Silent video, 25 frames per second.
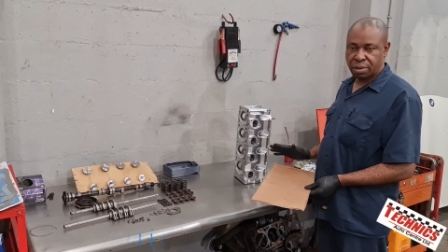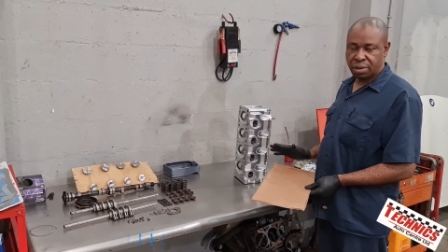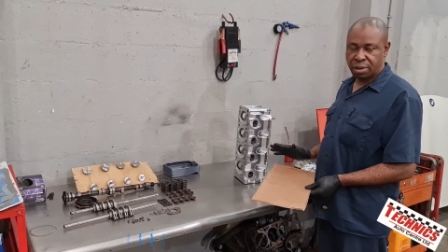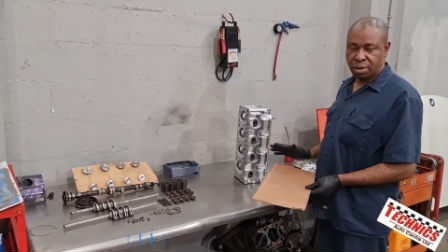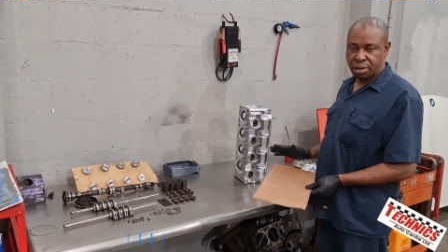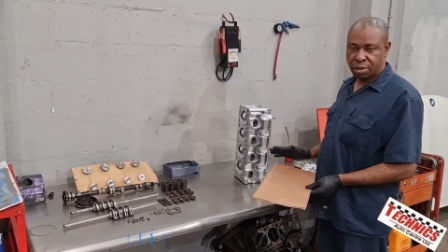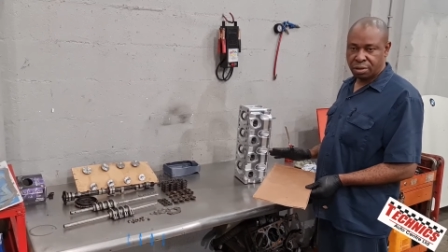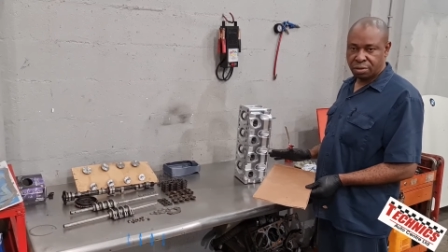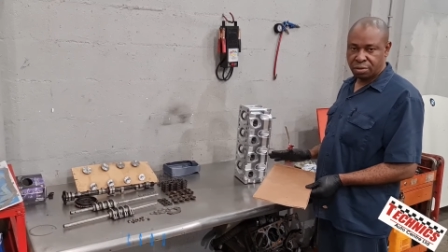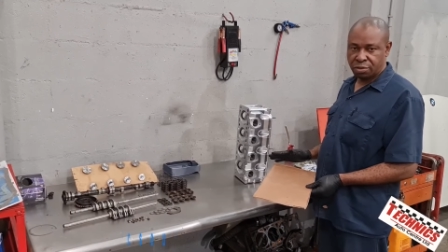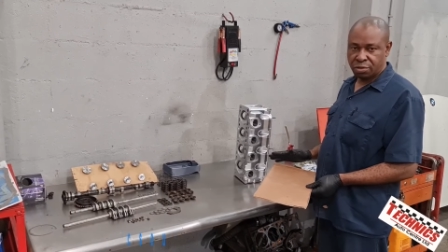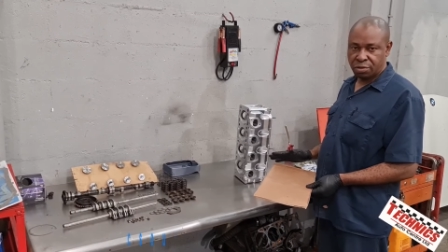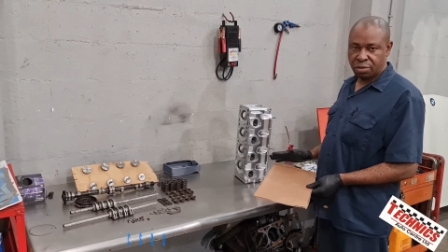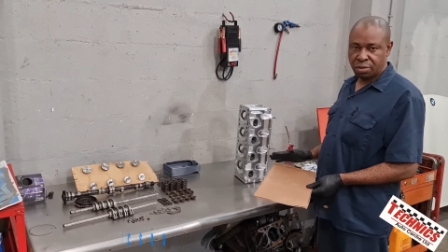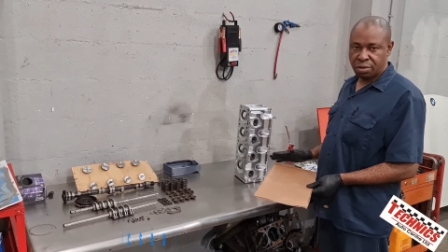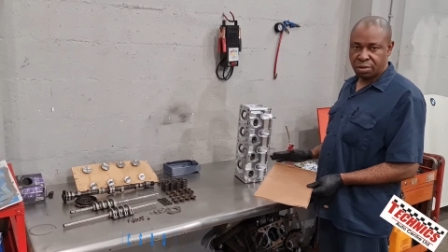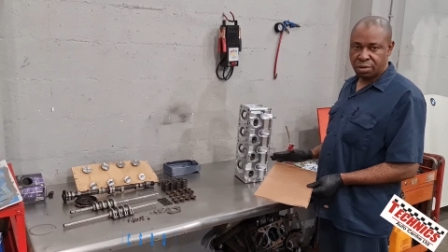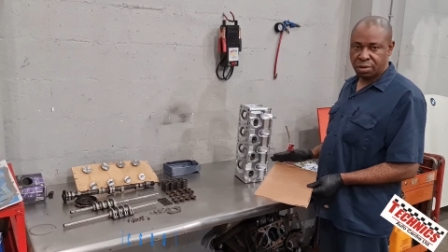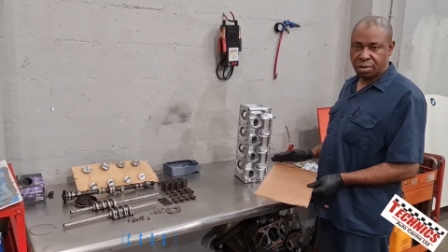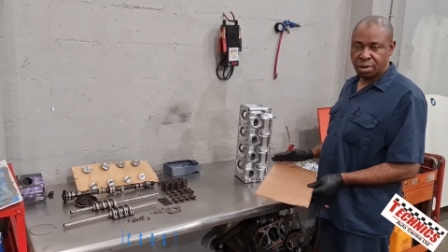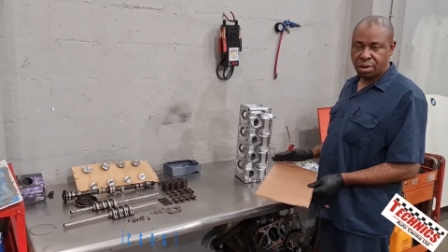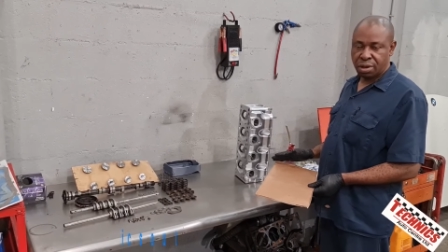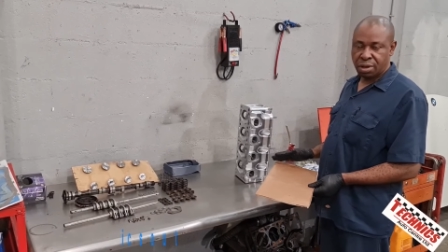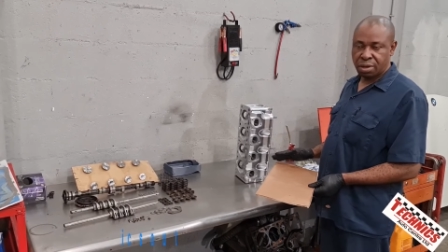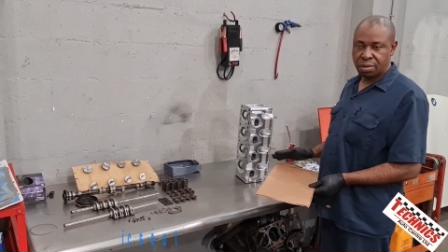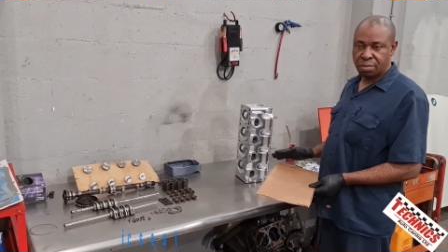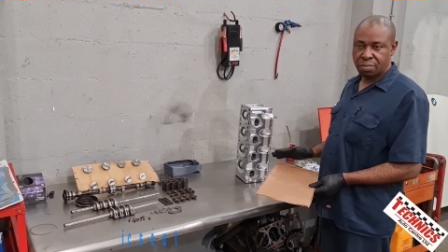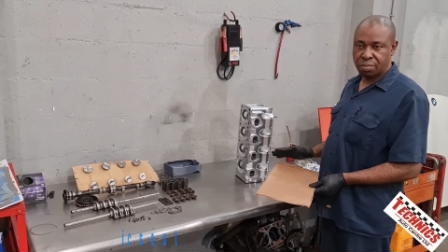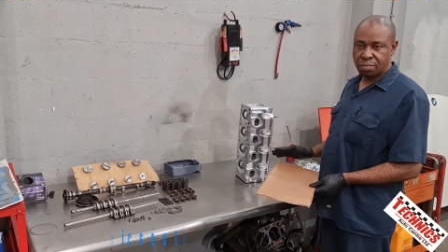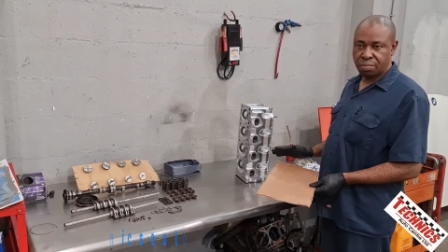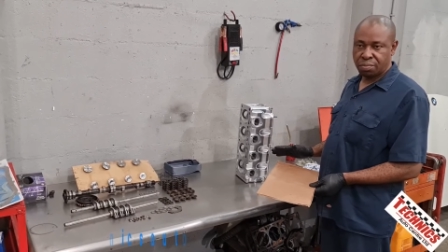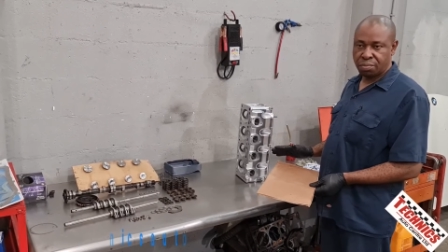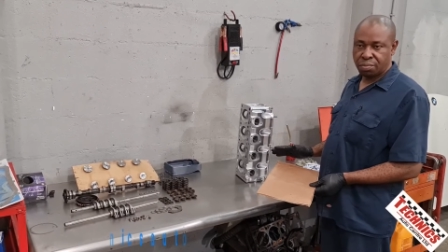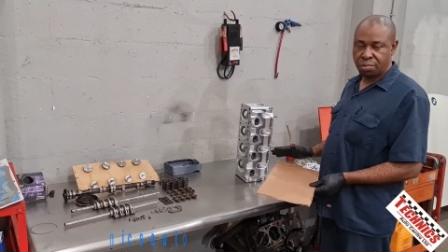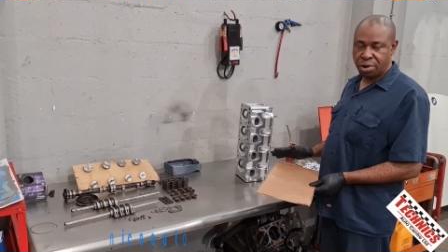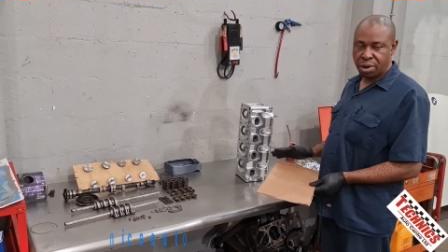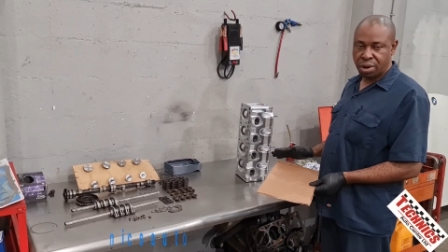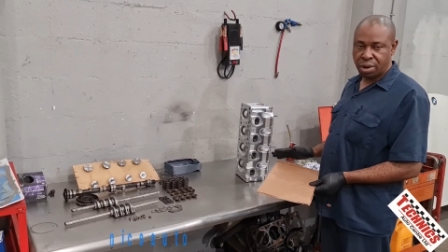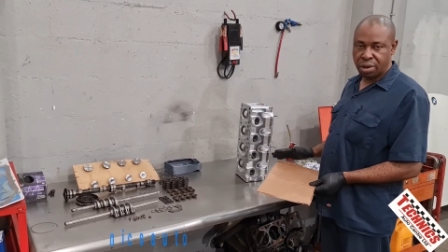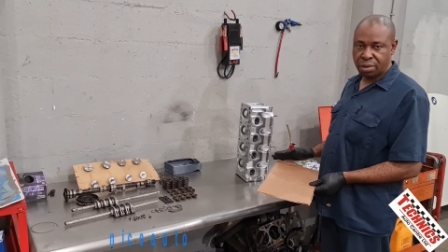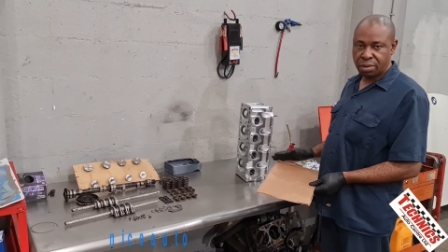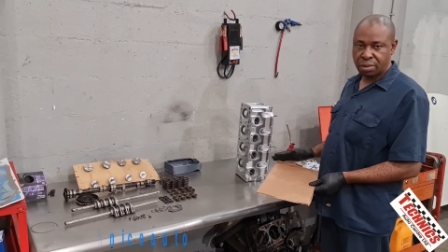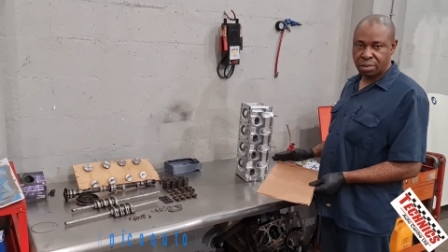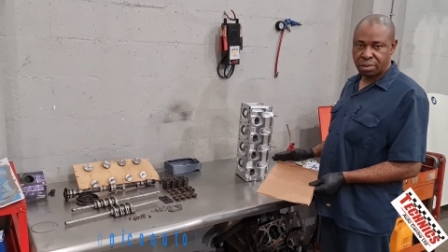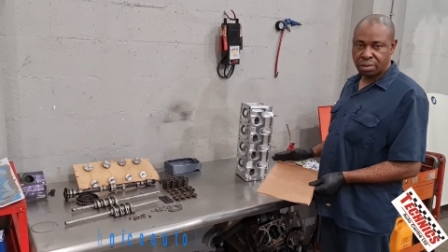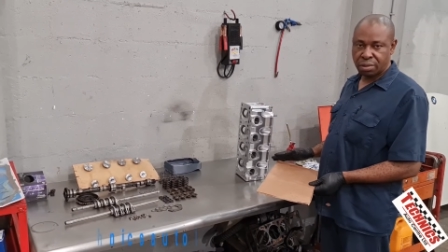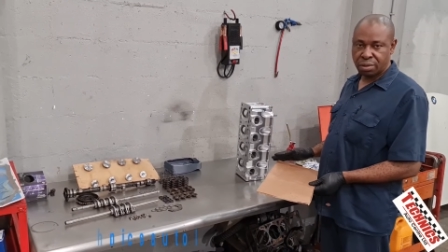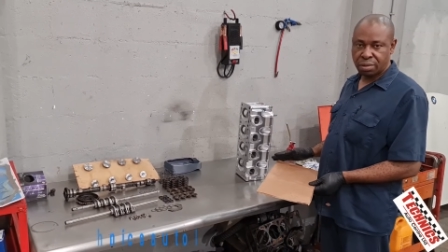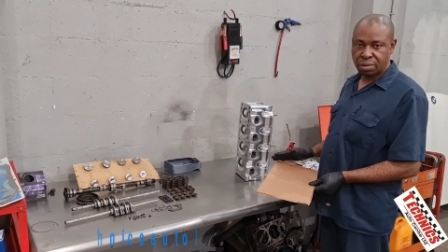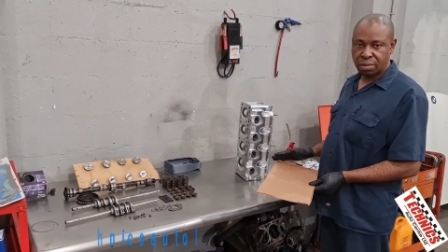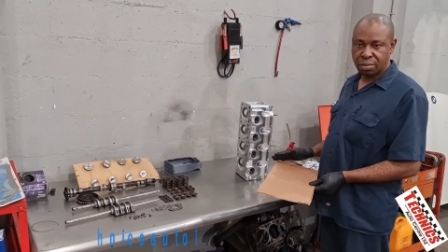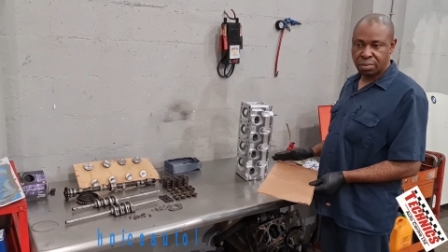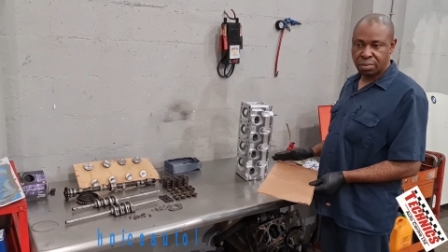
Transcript: engine and brand,